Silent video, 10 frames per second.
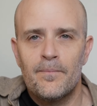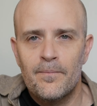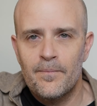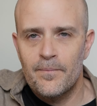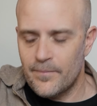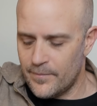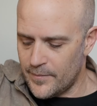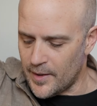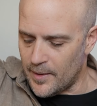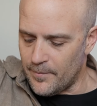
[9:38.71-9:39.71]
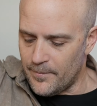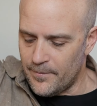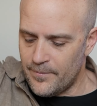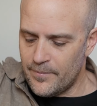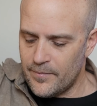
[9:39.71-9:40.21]
And I'm
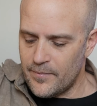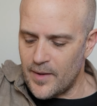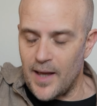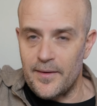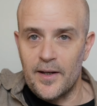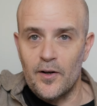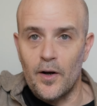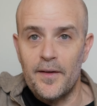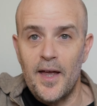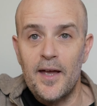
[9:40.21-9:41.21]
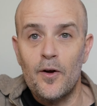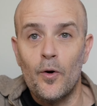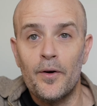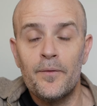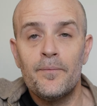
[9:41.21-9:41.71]
ending it on the A
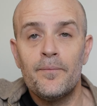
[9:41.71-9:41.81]
chord.